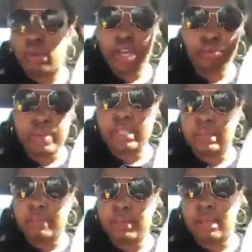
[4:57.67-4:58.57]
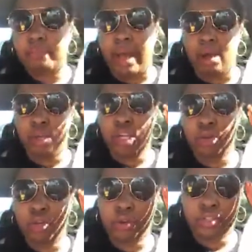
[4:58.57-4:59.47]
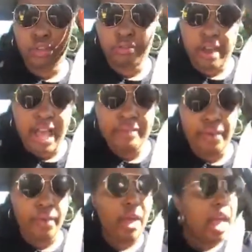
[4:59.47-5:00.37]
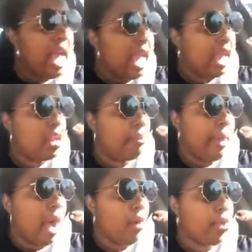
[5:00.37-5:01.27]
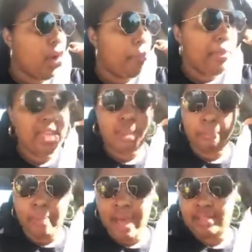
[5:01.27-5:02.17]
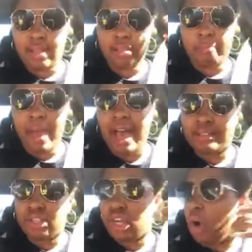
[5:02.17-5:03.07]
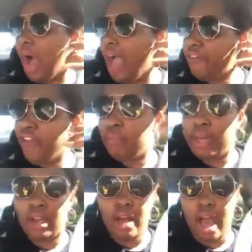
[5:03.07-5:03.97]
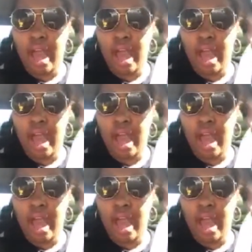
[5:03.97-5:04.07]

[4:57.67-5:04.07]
you can really be about, your survival, and about, being the best of the best. I've never met a Aries